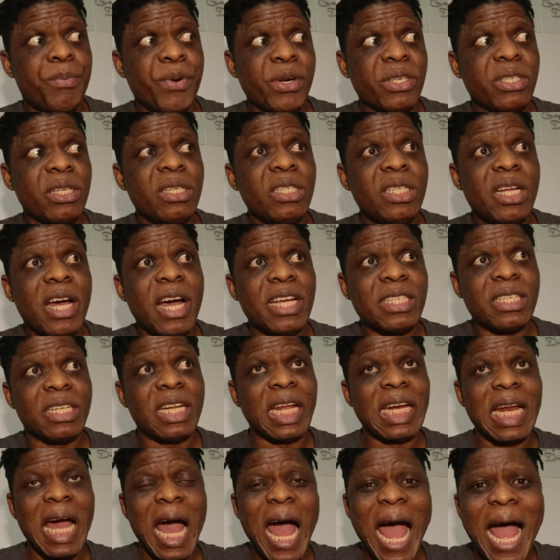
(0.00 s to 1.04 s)
person does
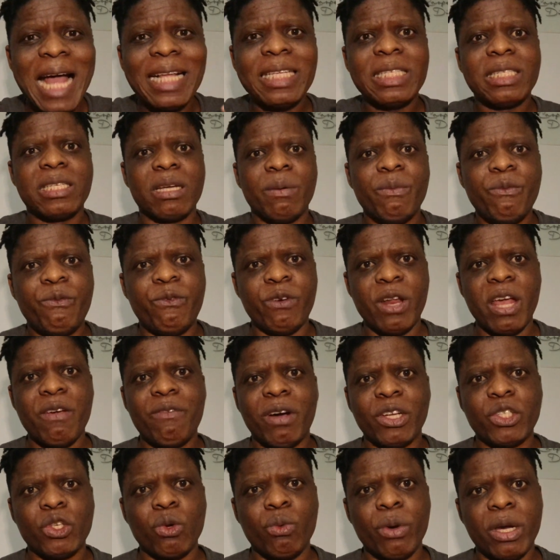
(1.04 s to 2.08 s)
it and adds some
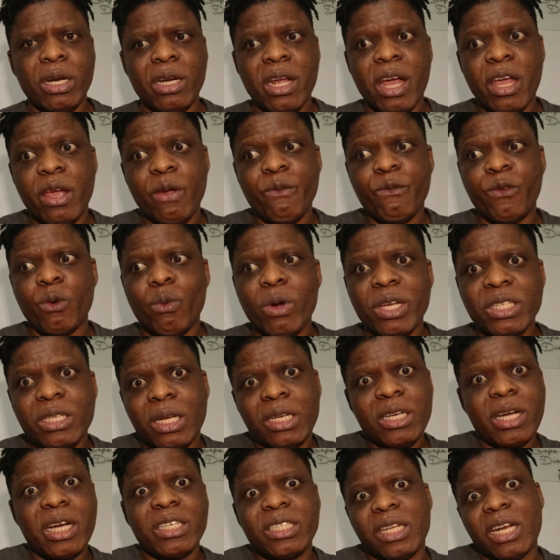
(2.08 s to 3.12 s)
flavor to it, the
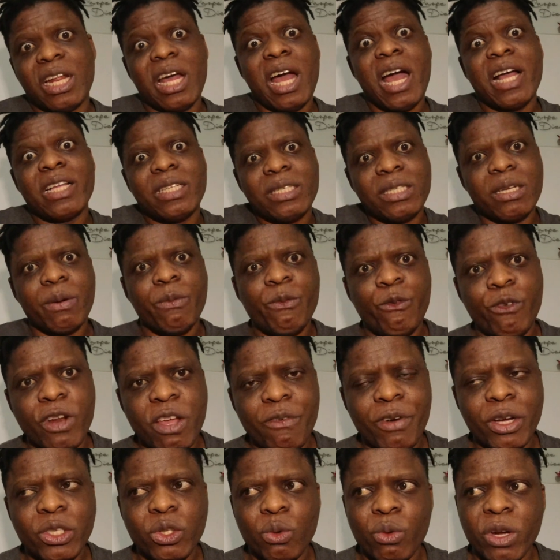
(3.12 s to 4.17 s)
influencer does it and adds some
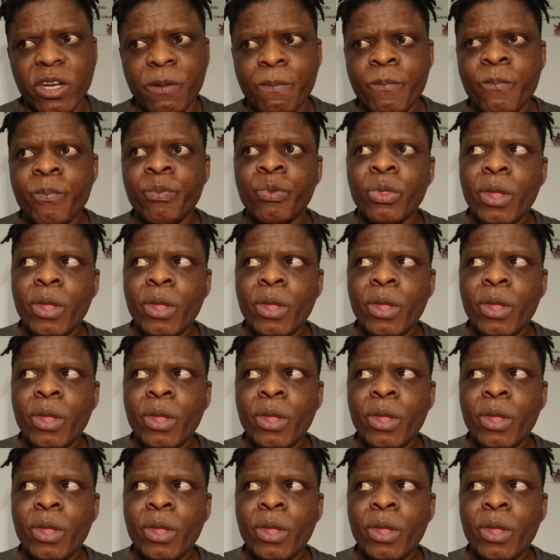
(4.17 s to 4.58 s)
flavor to it,